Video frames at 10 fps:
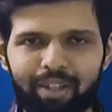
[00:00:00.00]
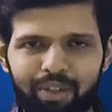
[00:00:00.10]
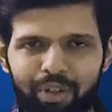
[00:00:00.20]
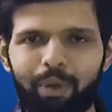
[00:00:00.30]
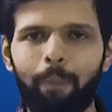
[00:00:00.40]

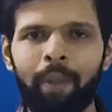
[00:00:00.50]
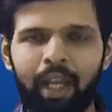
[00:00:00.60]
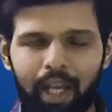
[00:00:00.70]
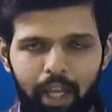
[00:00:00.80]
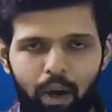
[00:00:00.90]
So
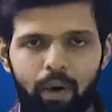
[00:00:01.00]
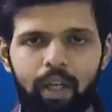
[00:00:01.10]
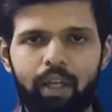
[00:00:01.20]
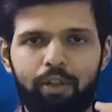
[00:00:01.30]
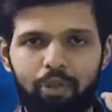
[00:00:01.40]
in
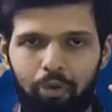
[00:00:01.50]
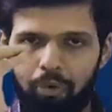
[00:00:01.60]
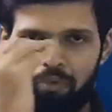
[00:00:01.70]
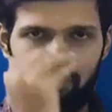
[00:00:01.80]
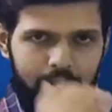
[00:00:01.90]
order
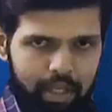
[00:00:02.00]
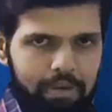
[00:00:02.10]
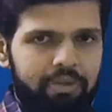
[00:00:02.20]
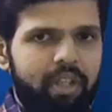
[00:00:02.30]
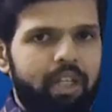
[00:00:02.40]
to
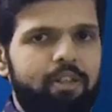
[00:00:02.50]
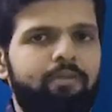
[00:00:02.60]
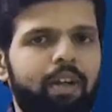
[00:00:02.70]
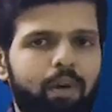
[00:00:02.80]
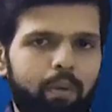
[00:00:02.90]
reduce stage
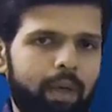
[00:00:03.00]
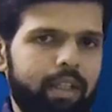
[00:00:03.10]
fear